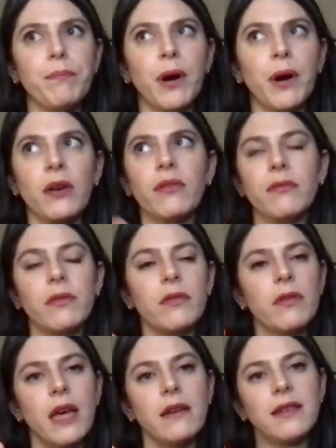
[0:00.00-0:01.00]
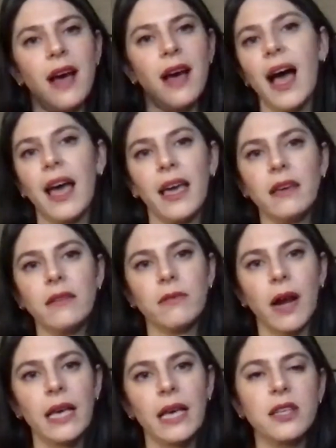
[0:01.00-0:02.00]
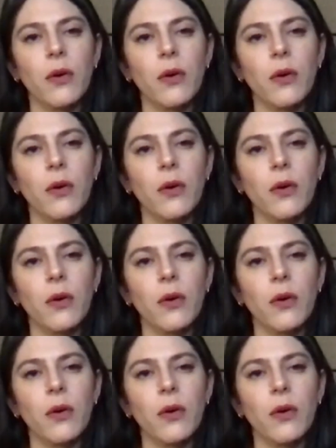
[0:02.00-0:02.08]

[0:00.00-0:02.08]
birth and die, right?